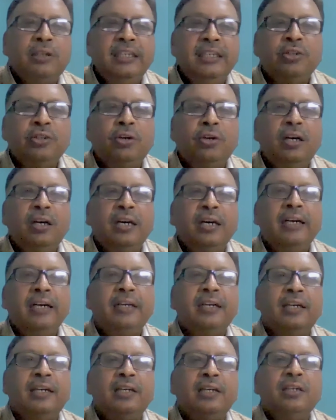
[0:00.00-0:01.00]
These all
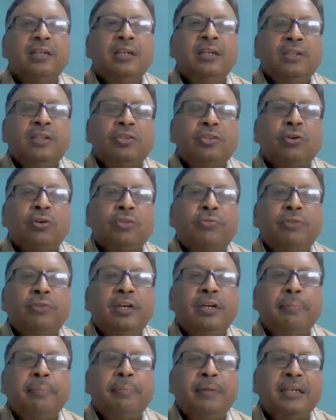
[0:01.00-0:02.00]
entire
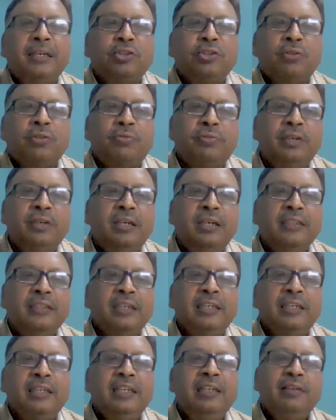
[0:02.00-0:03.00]
embedded software
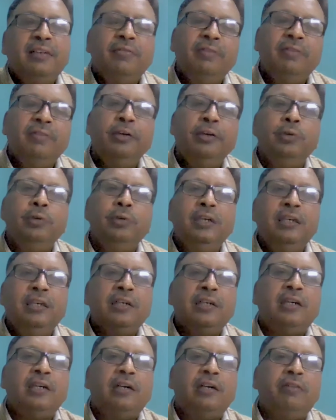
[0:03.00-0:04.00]
designing we do in
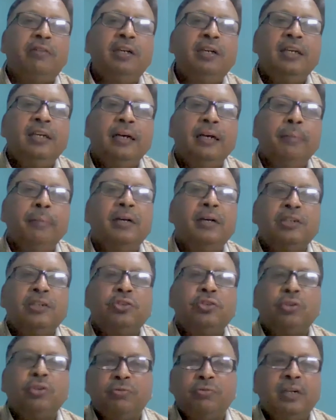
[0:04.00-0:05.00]
our
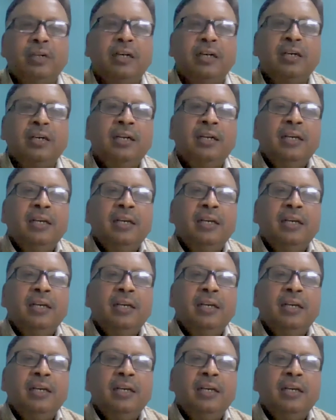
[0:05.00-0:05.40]
embedded software.